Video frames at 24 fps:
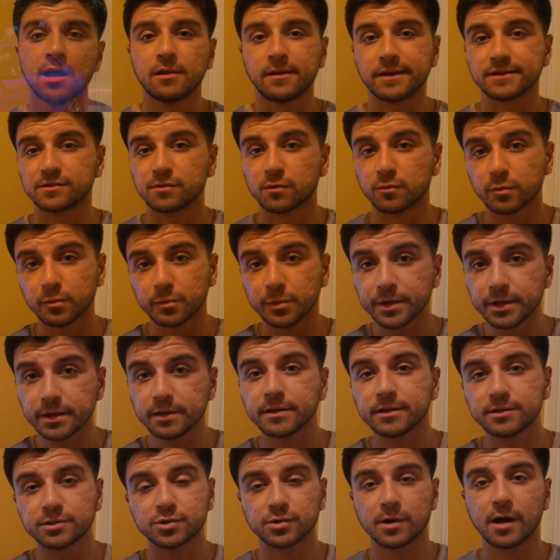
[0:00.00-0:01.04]
like to
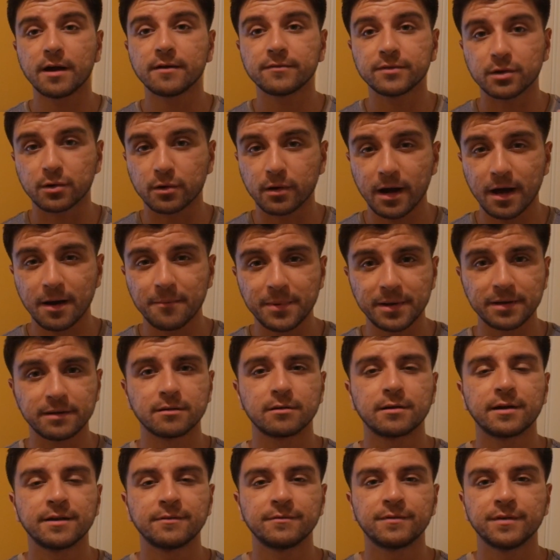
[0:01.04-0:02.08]
really drive the crap out of
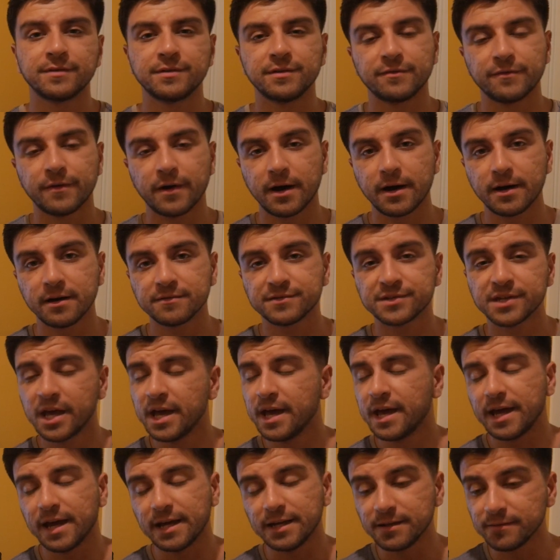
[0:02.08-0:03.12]
their N55s,
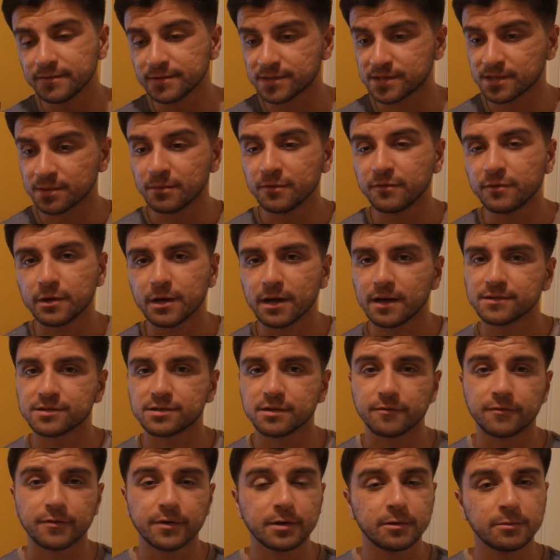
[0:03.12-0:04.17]
and even some of you guys
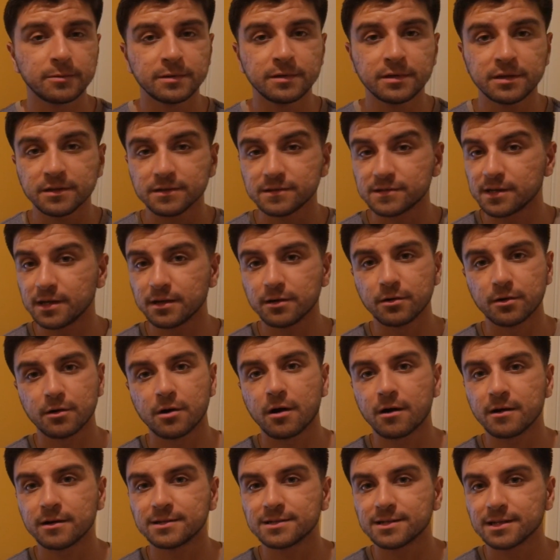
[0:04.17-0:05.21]
that frequently take your
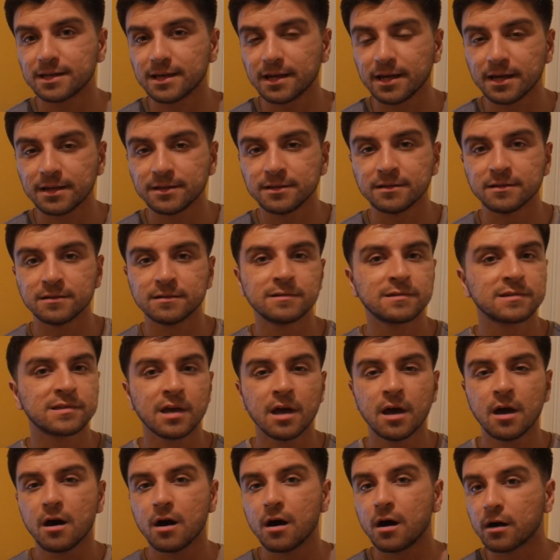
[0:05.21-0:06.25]
car into canyons,
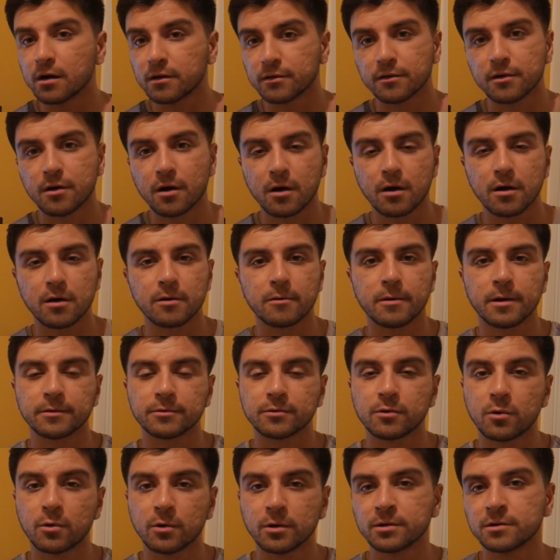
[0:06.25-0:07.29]
huck the car around
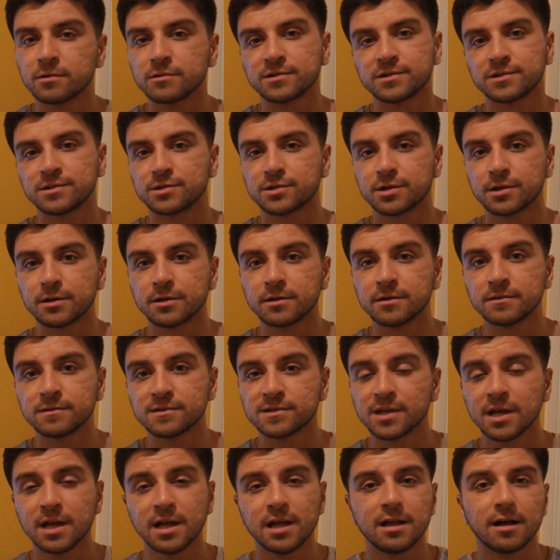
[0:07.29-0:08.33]
corners and turns,